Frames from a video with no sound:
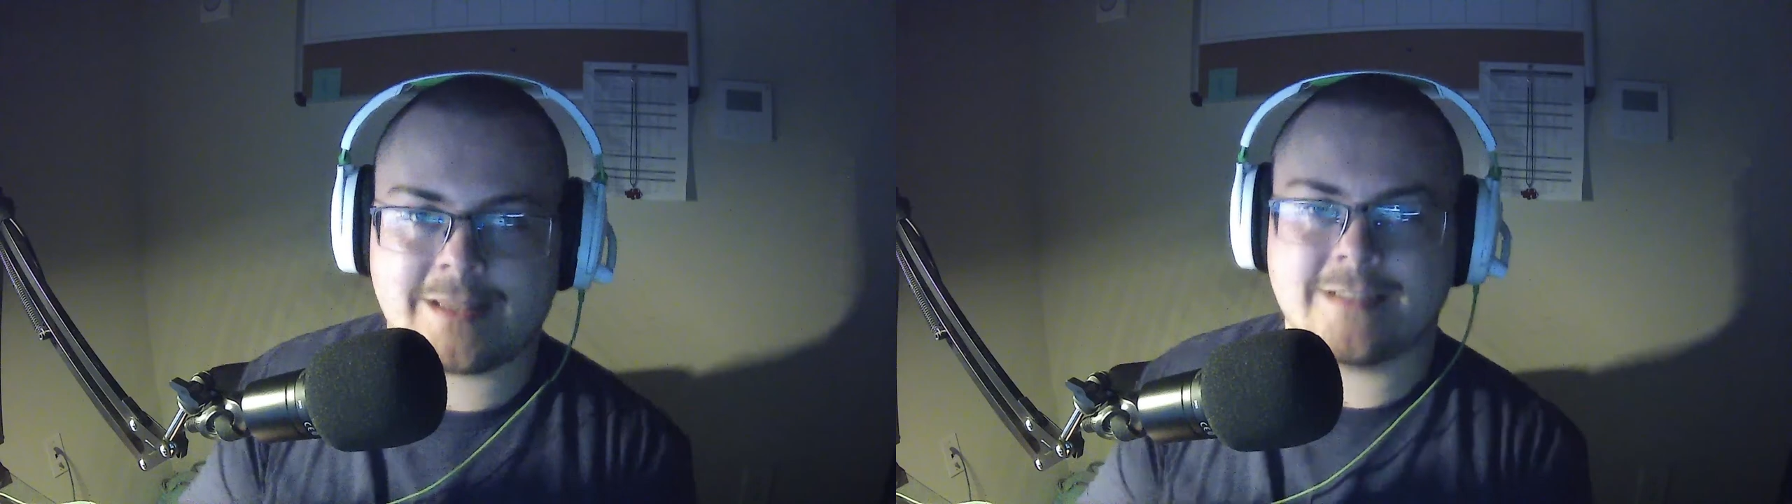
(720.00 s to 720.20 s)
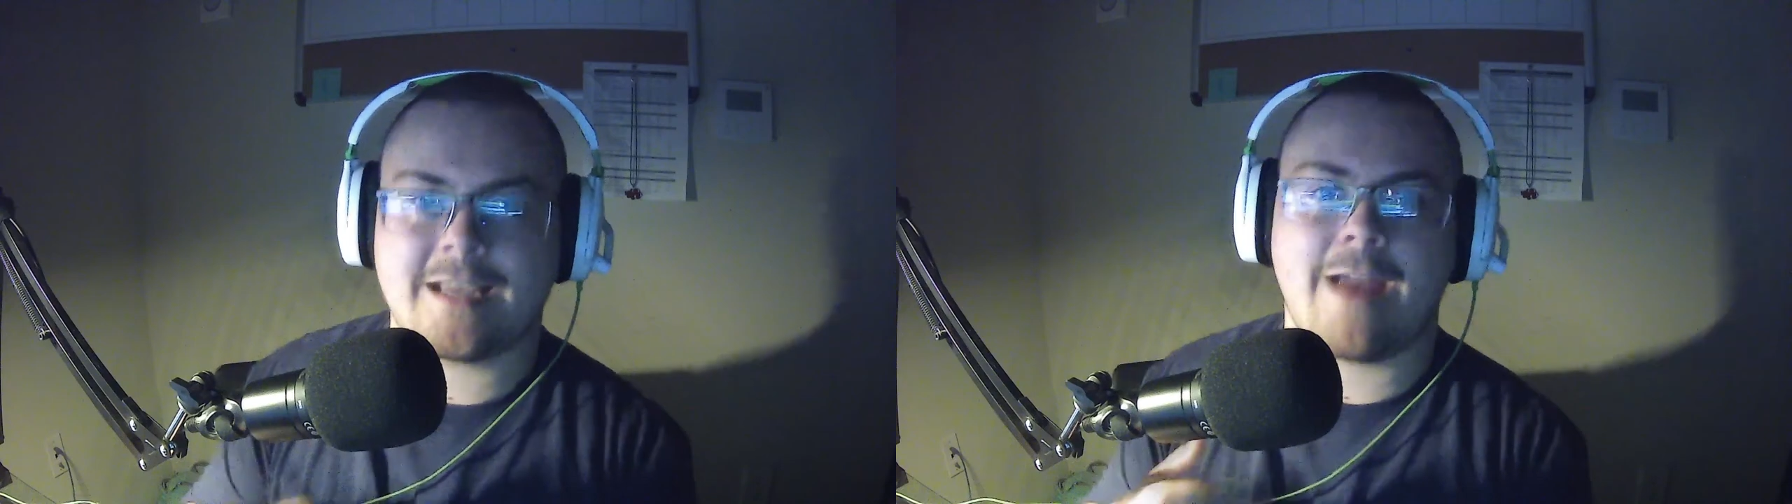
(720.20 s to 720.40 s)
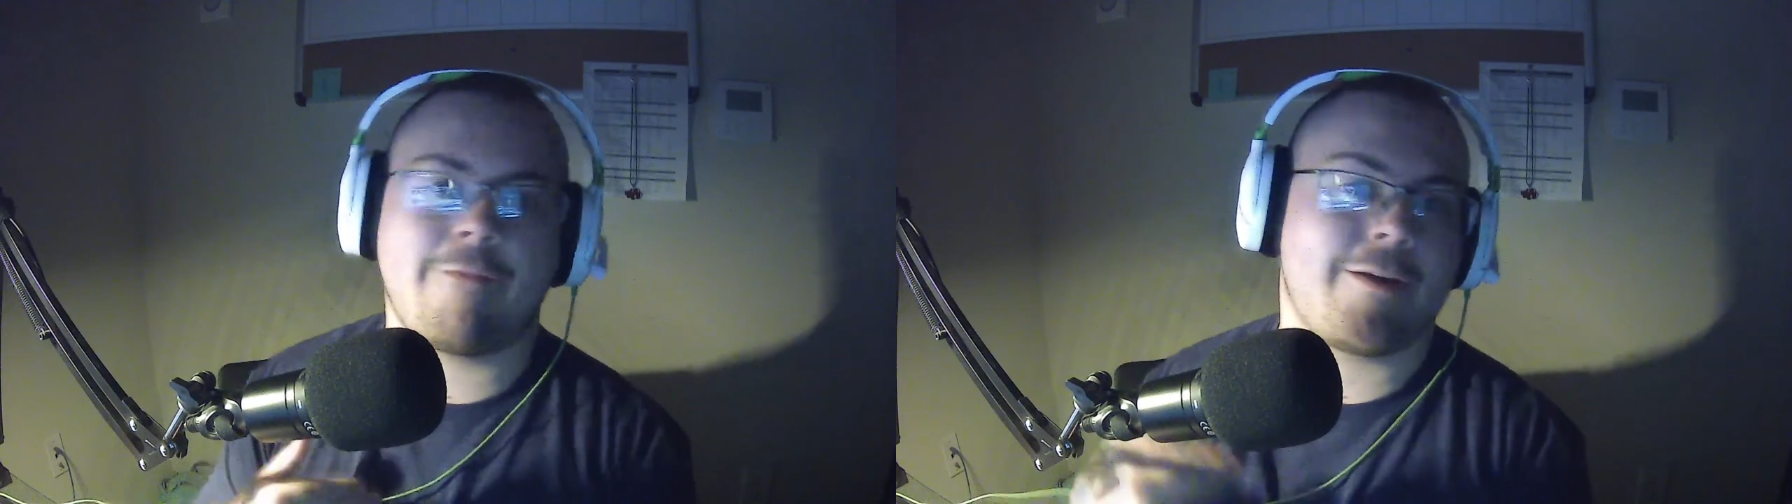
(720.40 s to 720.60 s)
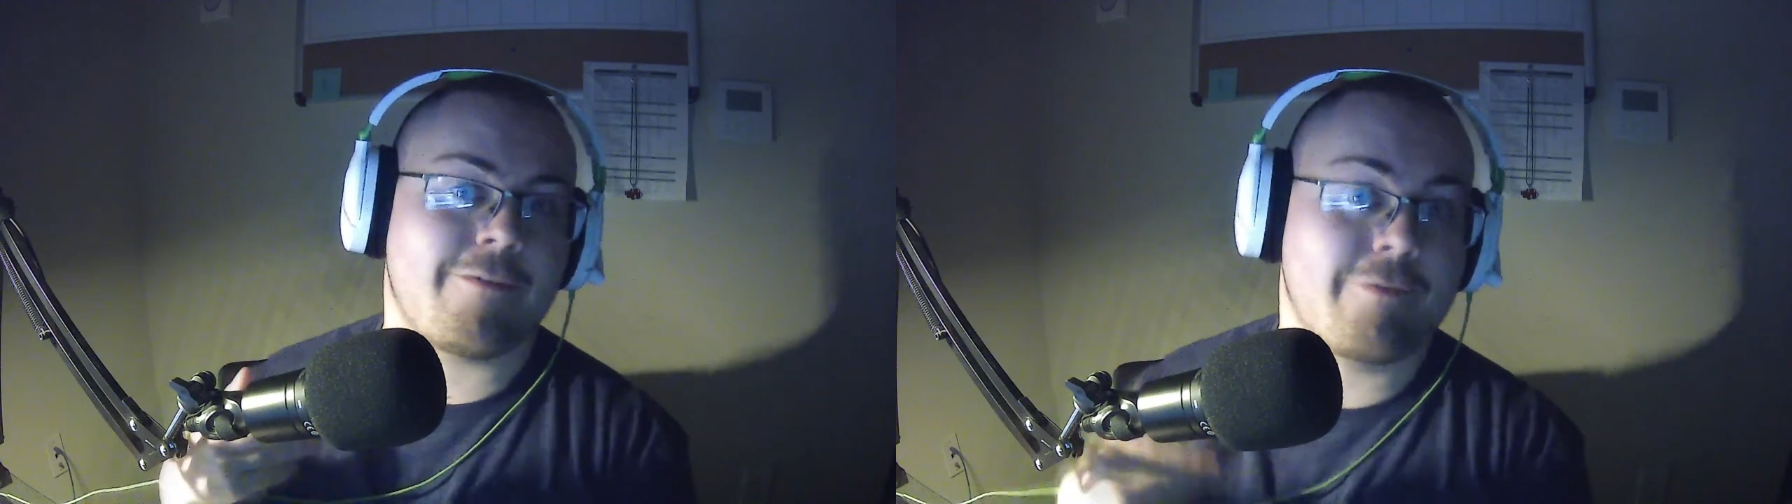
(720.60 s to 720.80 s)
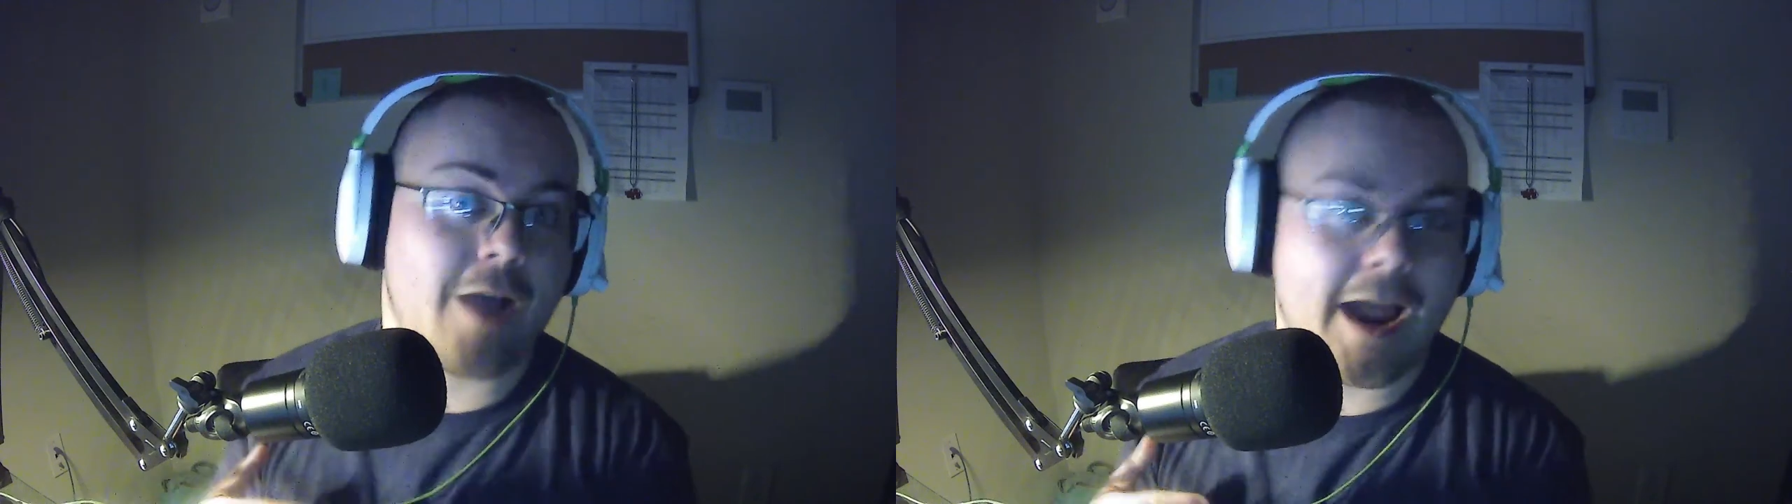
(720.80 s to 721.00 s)
like this every
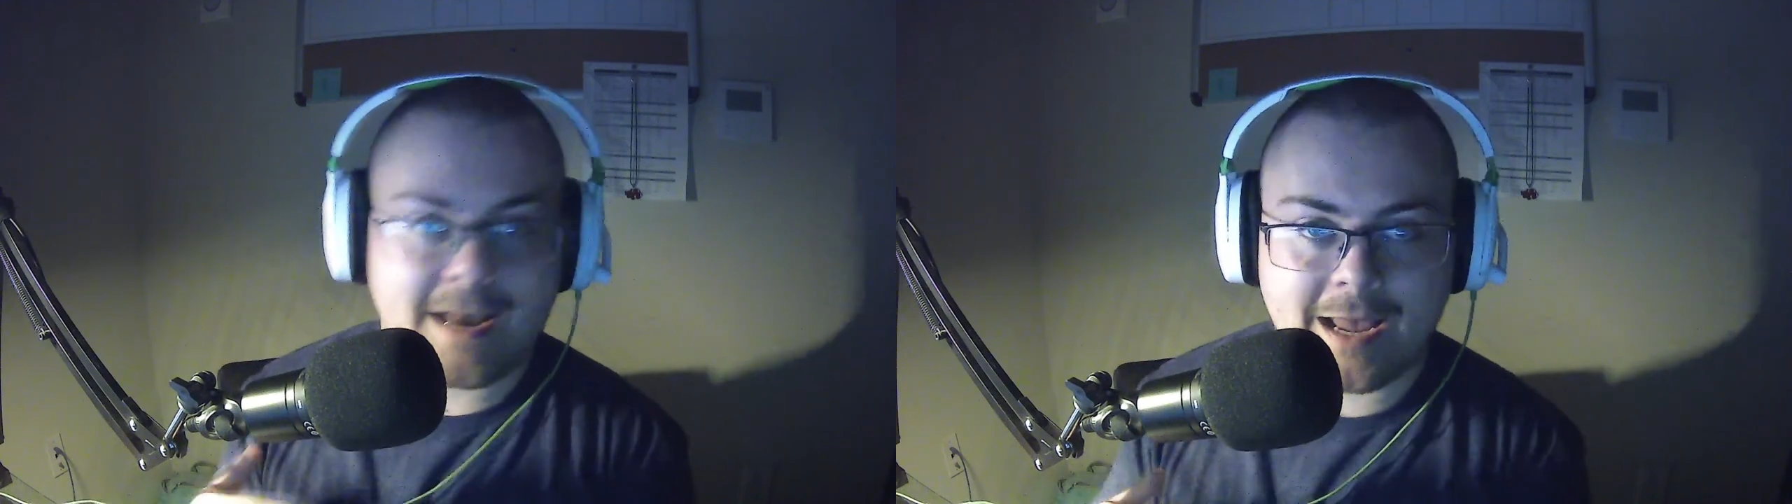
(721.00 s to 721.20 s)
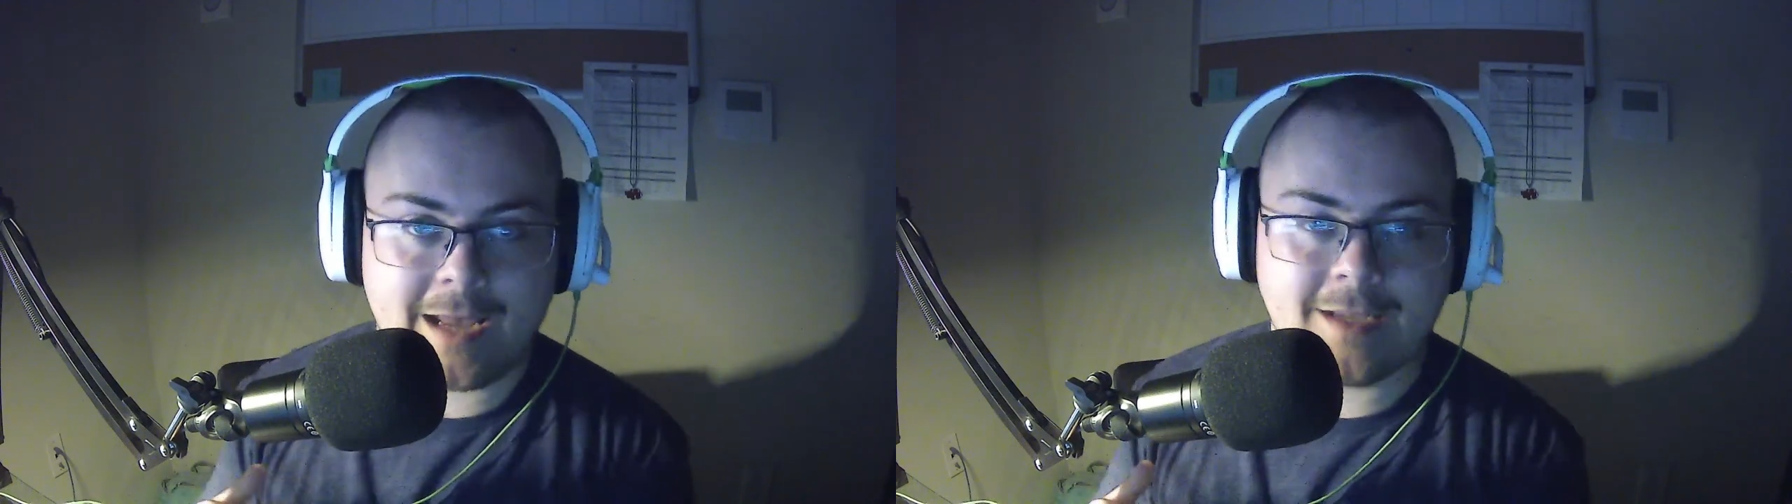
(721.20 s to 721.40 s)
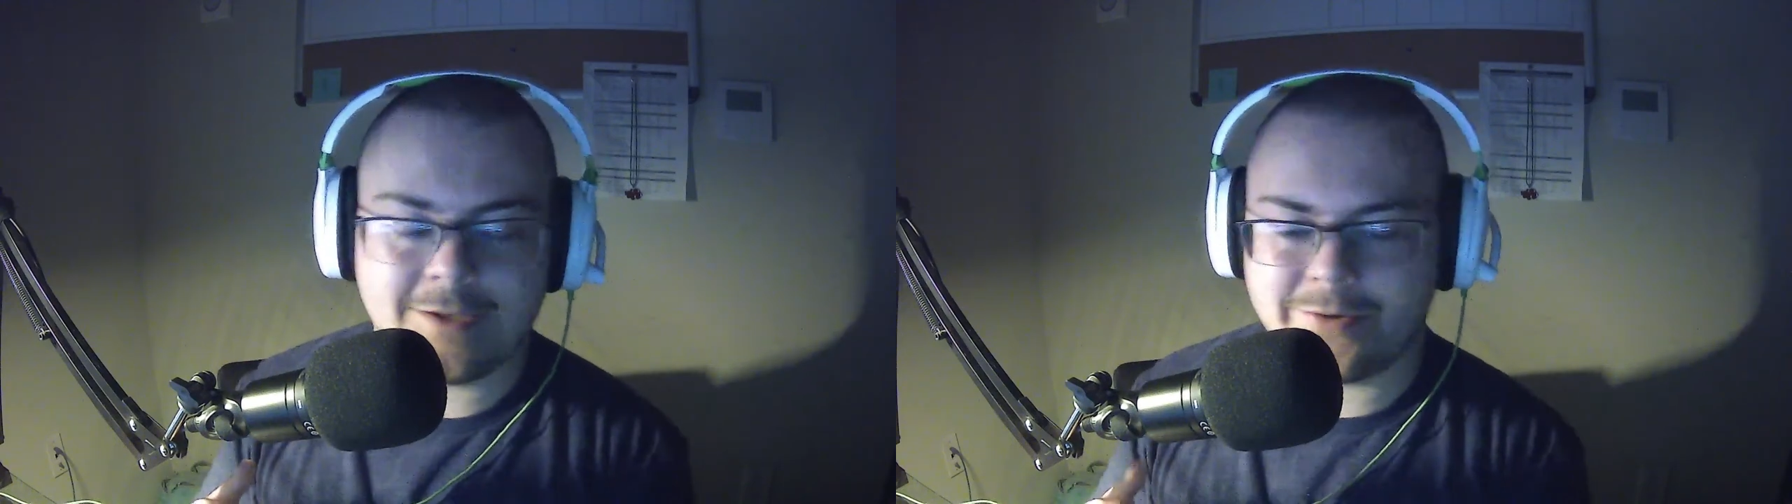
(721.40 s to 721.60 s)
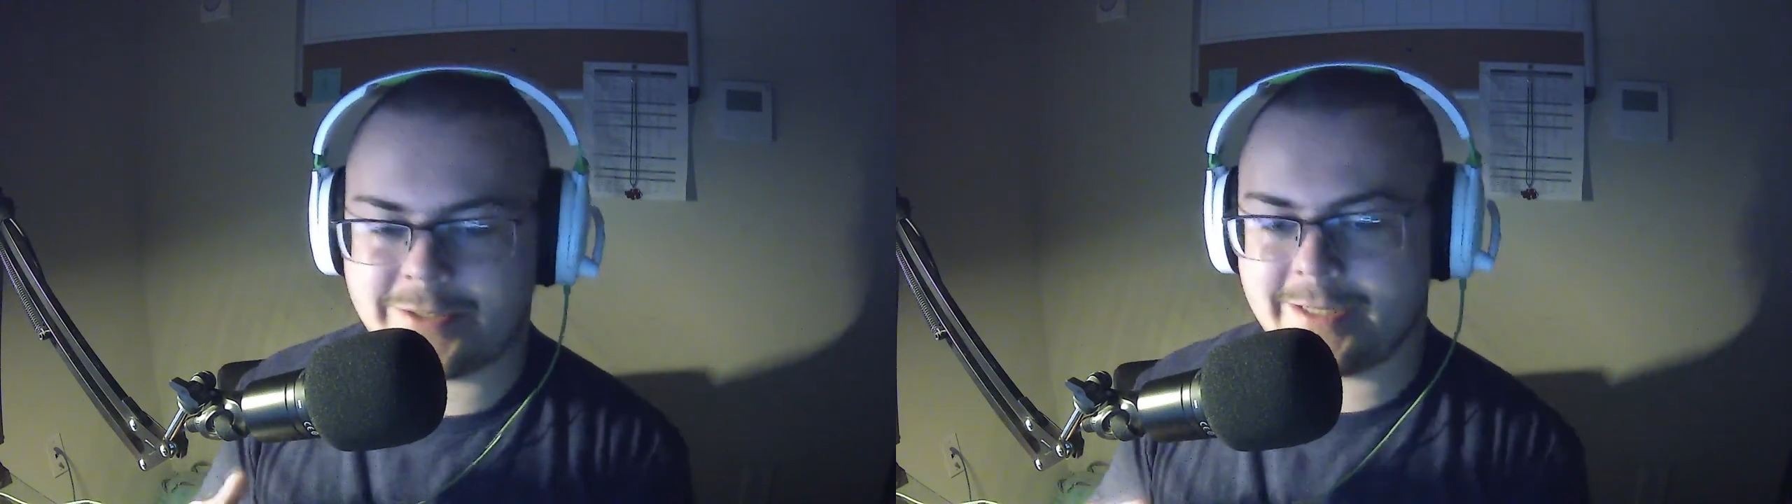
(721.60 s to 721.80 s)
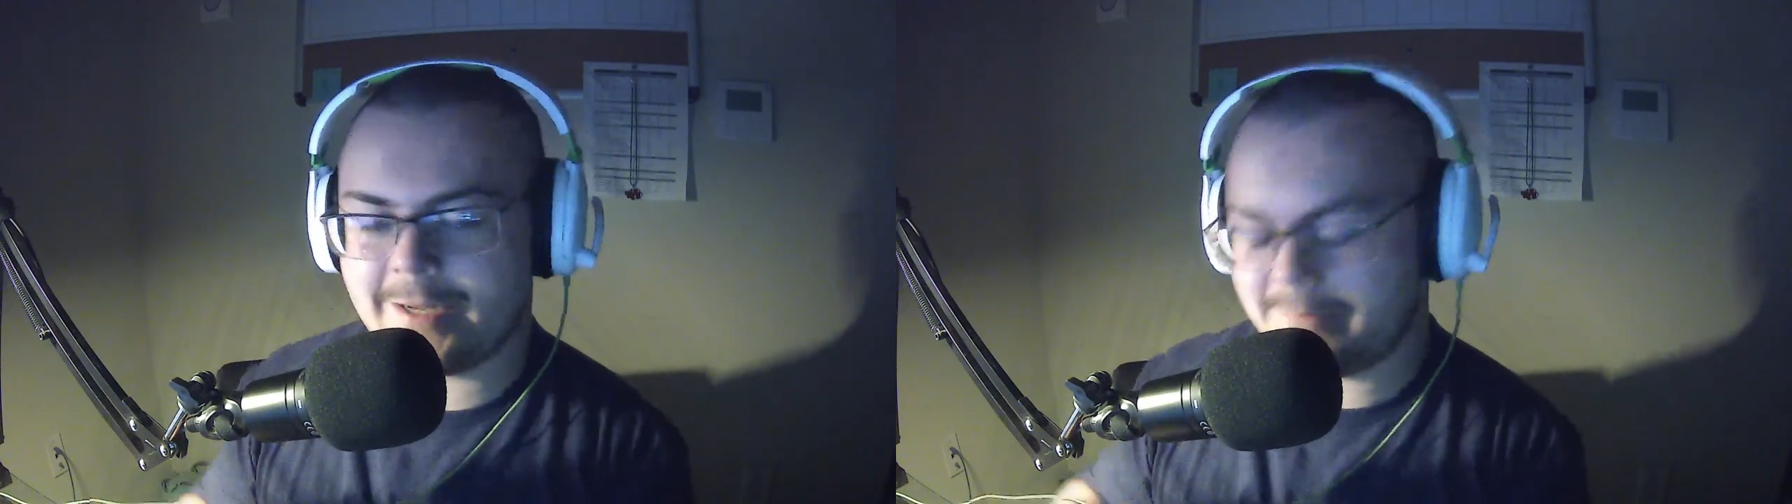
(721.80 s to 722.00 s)
Friday,
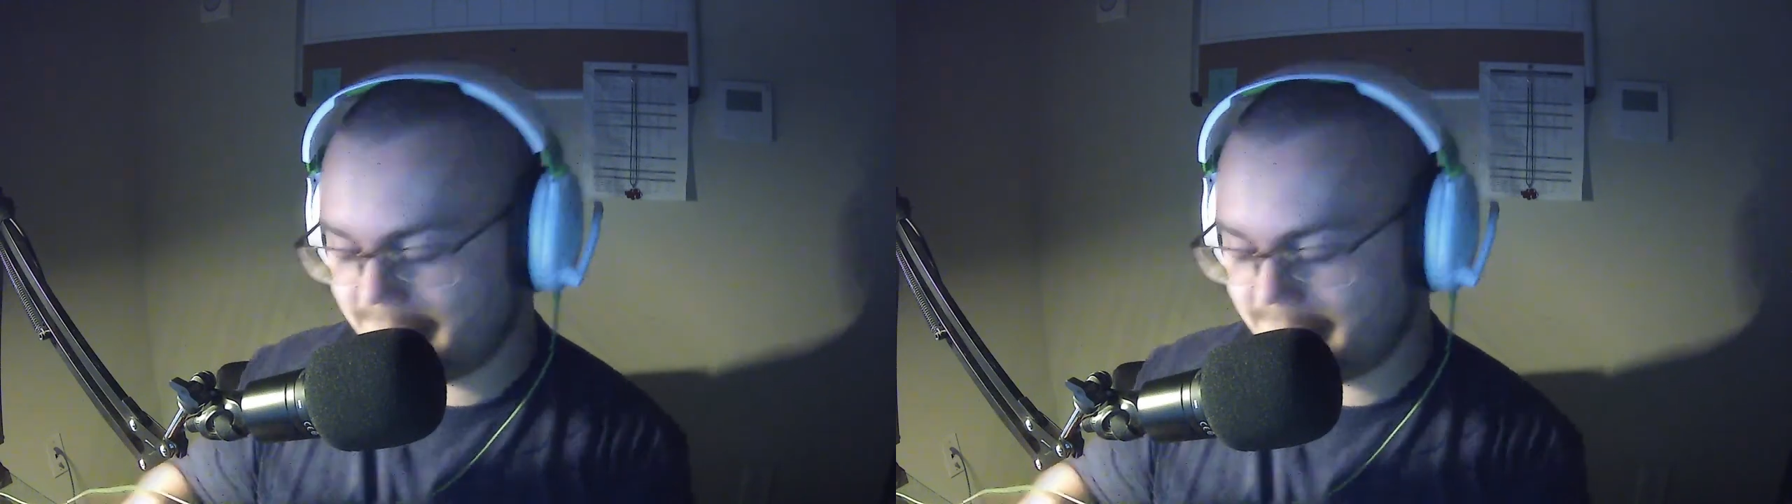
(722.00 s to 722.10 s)
usually.